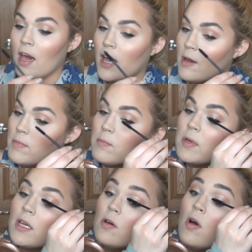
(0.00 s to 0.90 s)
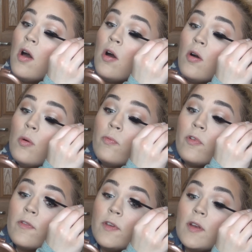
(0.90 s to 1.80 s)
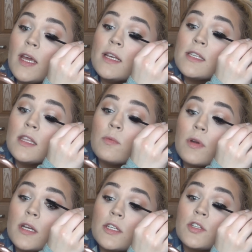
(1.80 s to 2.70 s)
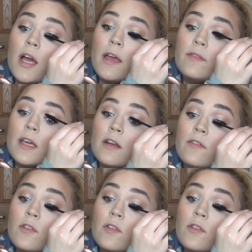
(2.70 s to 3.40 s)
Um, and I'm gonna go home for a few days and then we're gonna drive down to